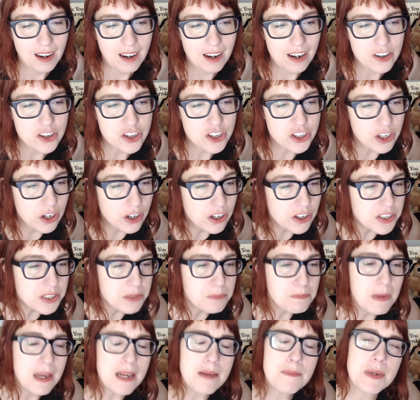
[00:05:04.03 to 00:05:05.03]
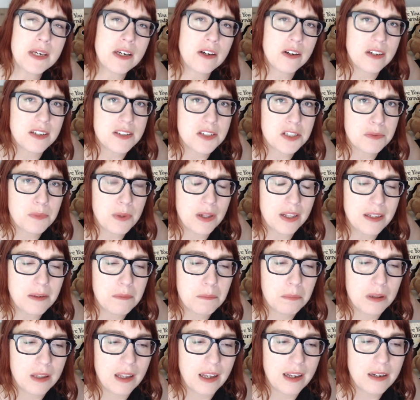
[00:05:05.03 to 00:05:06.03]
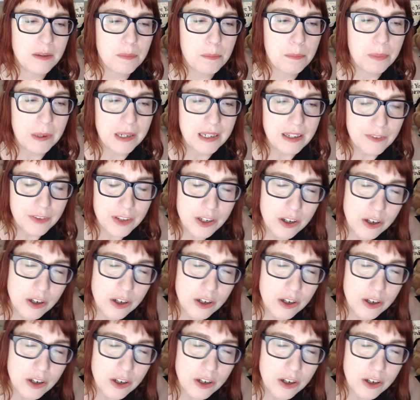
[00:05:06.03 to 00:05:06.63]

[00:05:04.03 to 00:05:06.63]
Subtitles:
Sharks may be good at smelling blood, but if they're